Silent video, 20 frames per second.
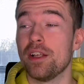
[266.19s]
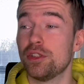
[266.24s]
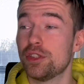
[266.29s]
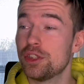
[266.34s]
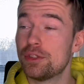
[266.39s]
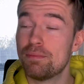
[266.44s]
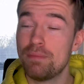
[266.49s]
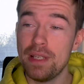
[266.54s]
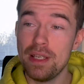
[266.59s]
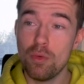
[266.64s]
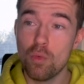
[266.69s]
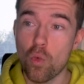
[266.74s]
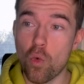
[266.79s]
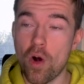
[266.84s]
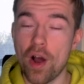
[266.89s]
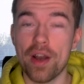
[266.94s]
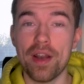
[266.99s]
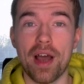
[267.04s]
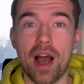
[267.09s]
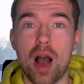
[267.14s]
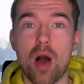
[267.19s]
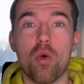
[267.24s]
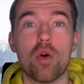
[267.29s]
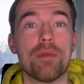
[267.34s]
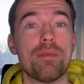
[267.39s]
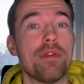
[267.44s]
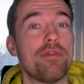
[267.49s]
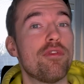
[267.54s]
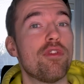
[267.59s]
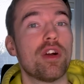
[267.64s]
Just be 1 hour
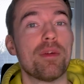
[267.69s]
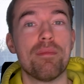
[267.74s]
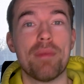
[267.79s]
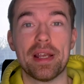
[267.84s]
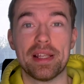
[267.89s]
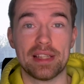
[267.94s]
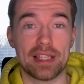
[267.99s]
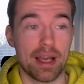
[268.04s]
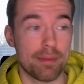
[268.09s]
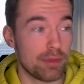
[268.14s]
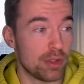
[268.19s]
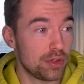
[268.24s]
before bedtime.